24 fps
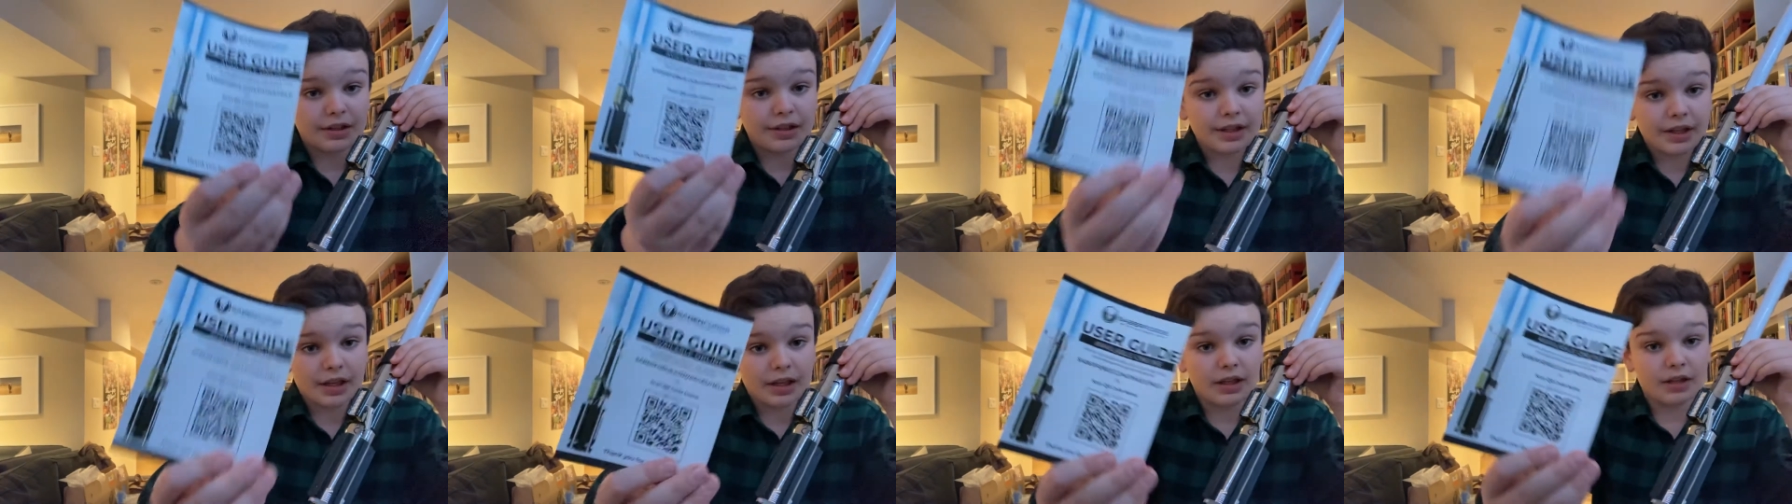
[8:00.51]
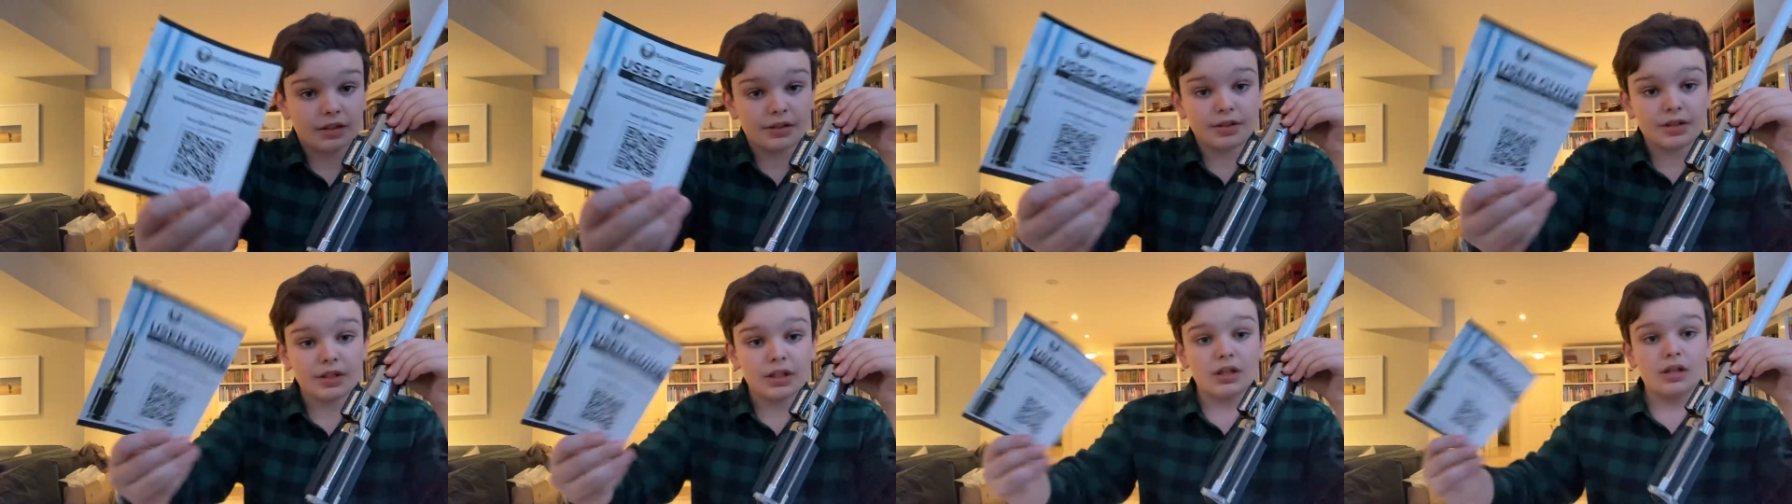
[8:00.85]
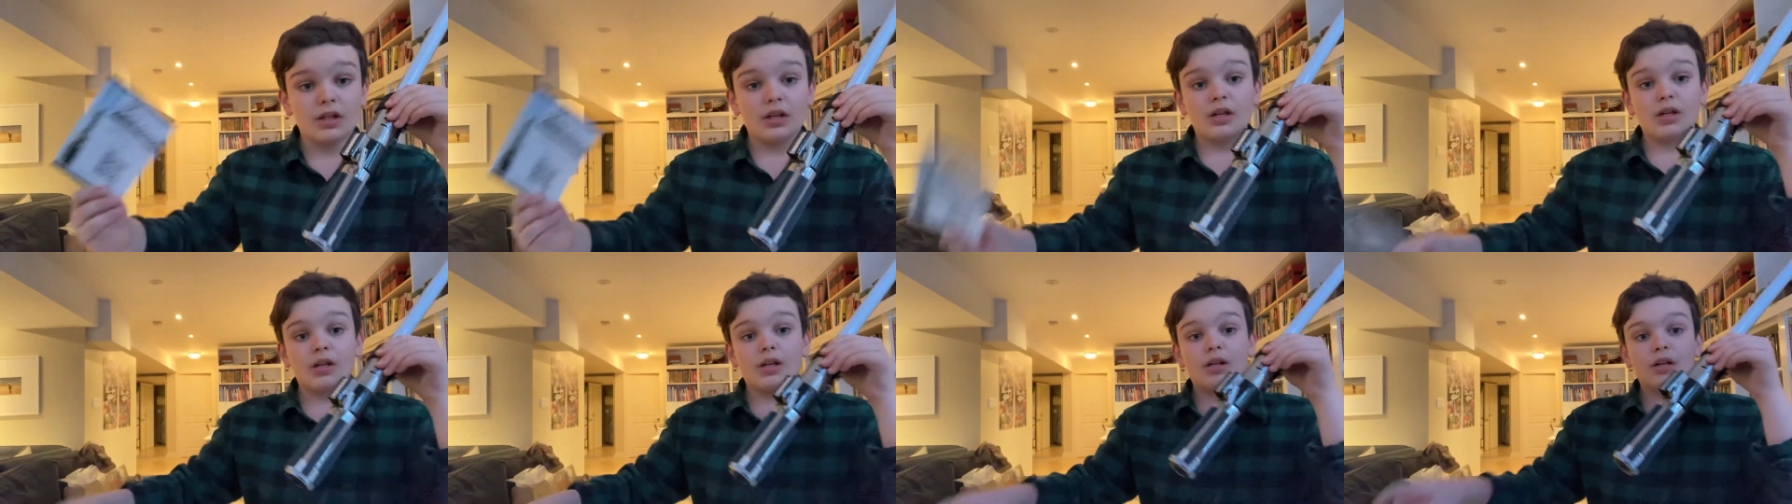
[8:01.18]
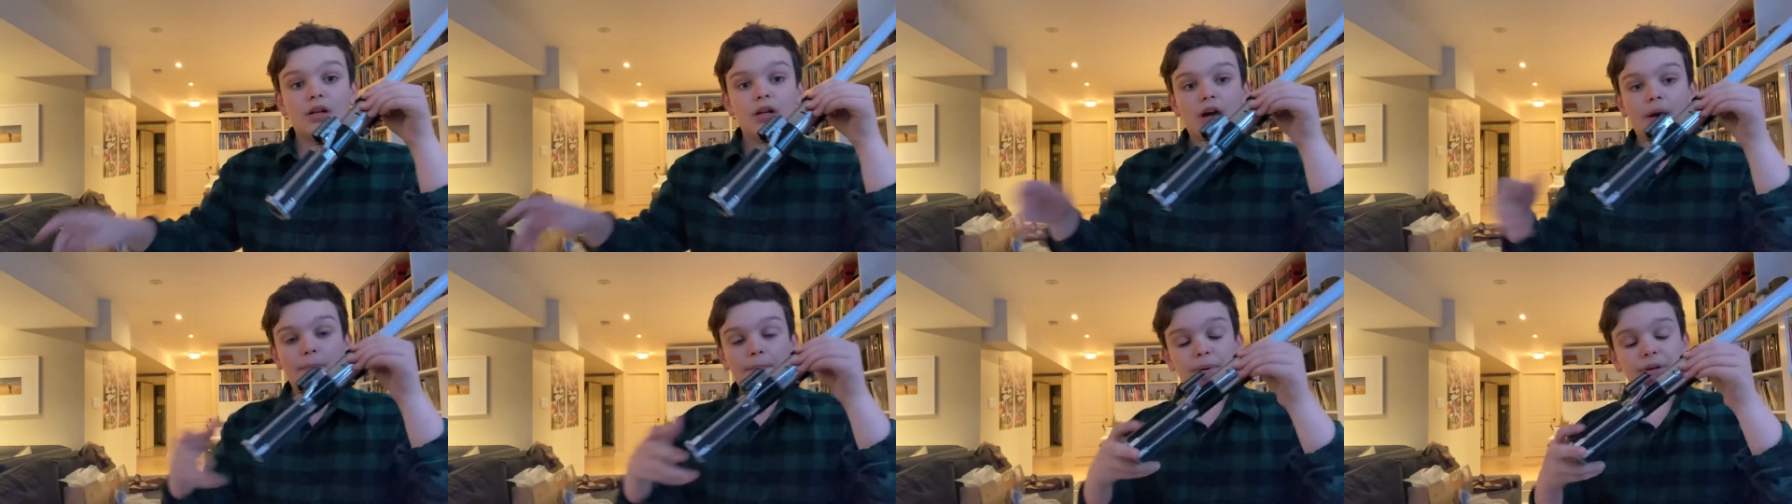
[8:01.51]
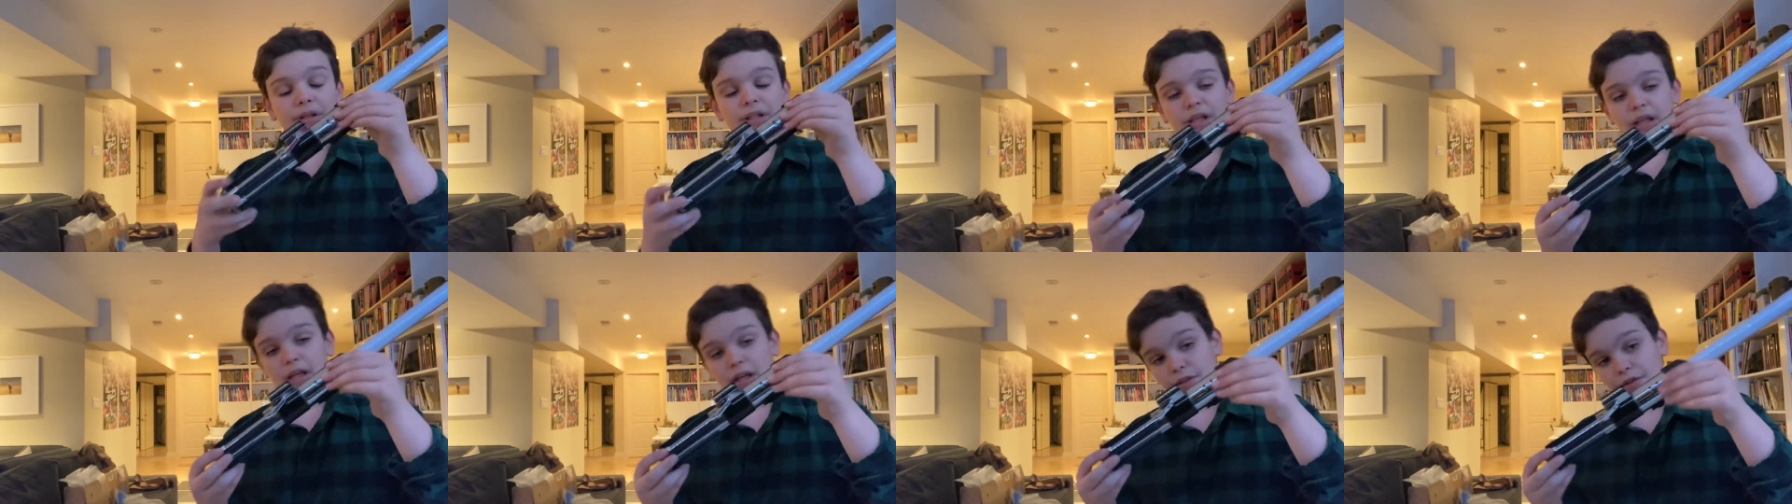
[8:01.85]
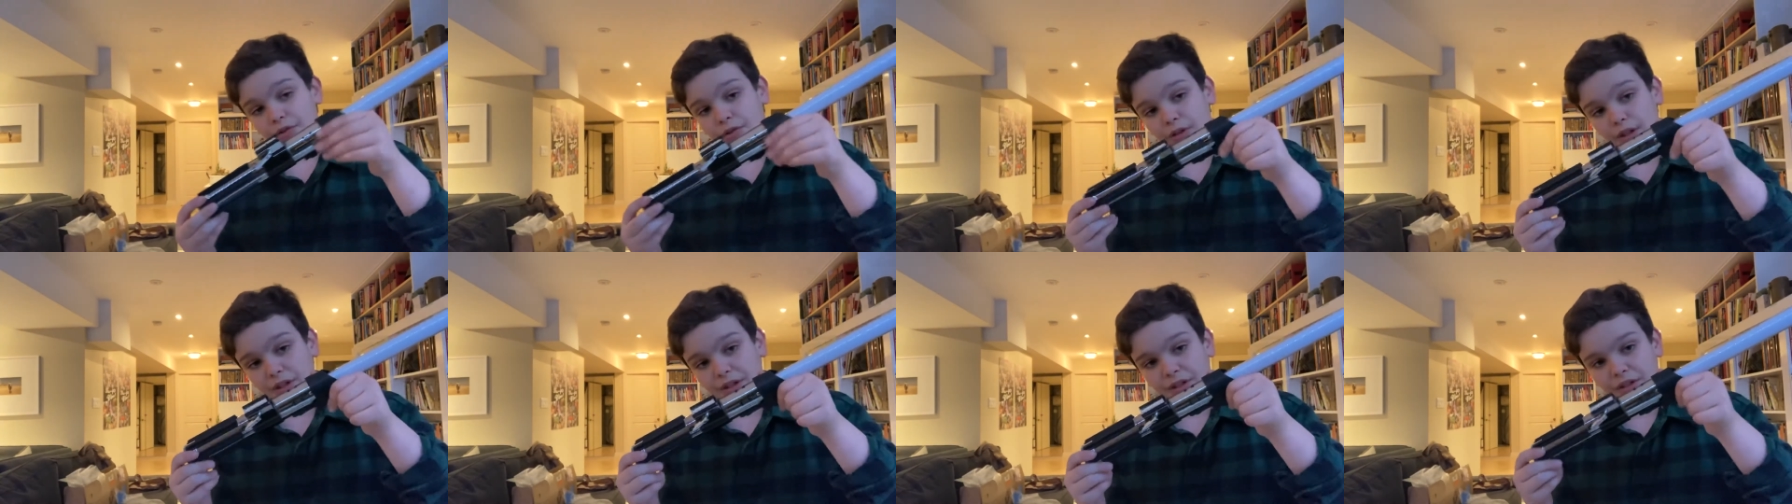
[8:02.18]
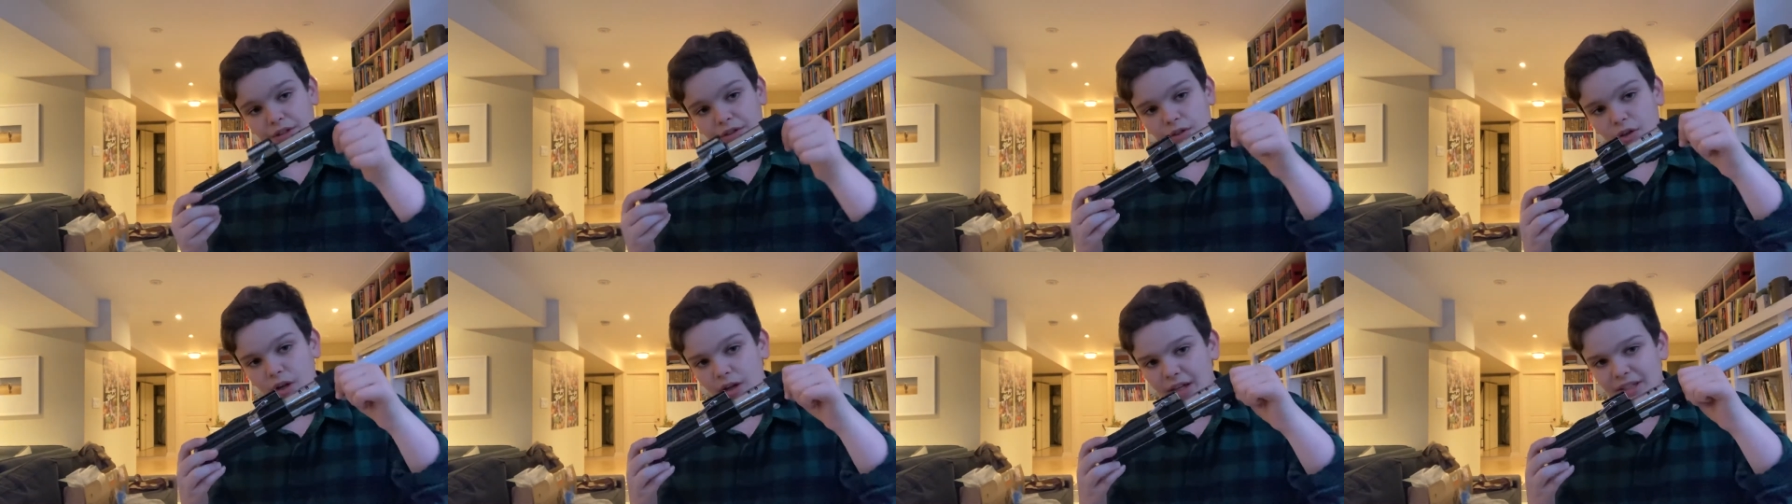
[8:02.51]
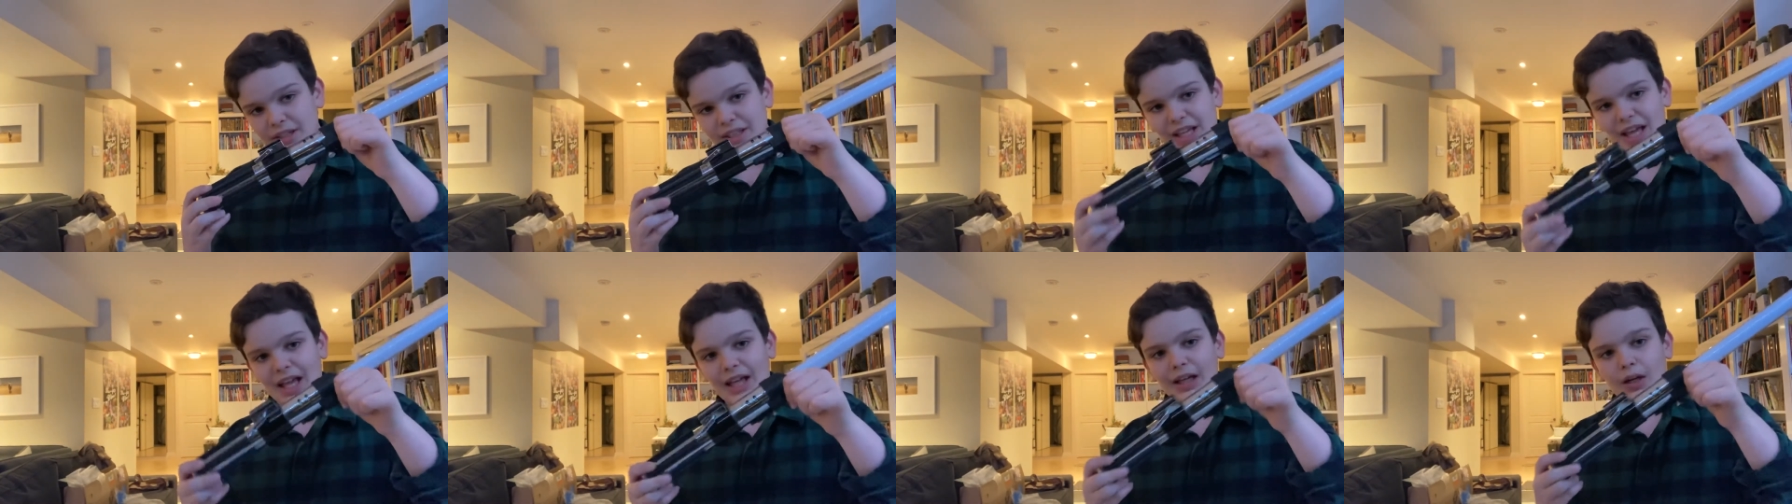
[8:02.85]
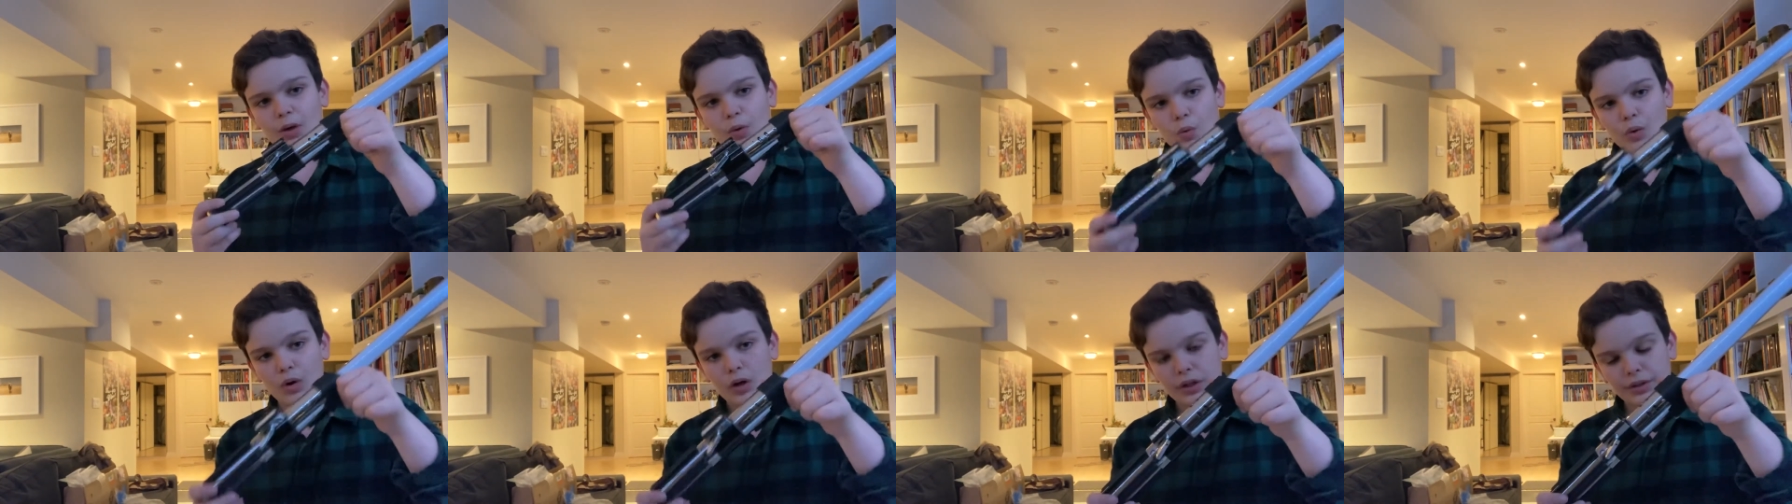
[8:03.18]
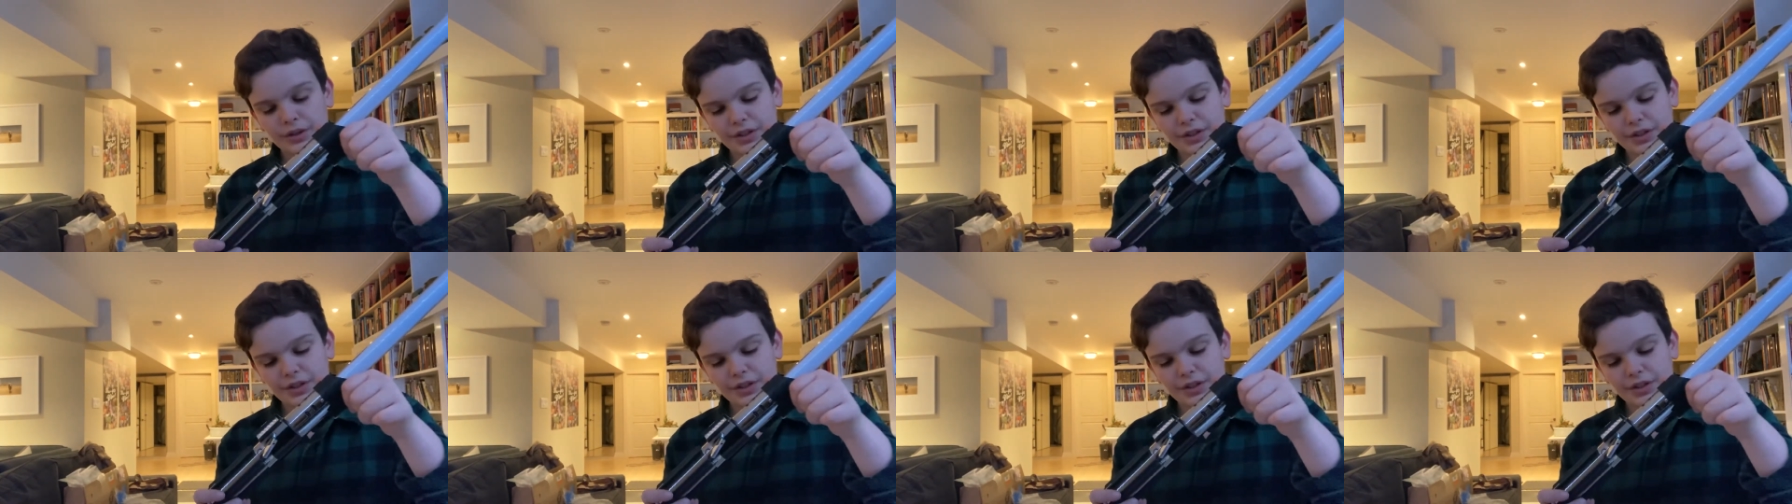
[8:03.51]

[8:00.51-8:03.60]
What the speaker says: hint. But yeah, so this is not as high quality.